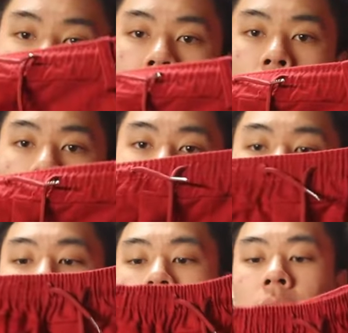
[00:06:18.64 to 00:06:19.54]
so
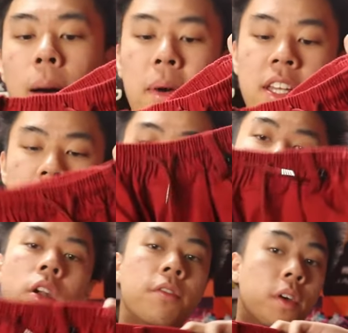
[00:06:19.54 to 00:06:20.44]
I might need to
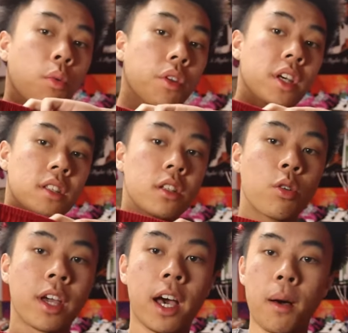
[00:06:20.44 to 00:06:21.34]
put on a fit with this,
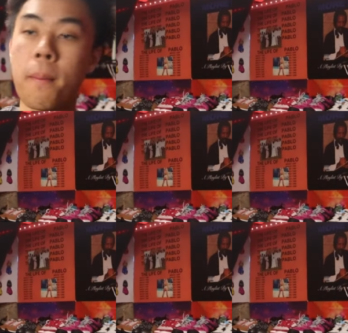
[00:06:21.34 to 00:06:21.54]
no cap.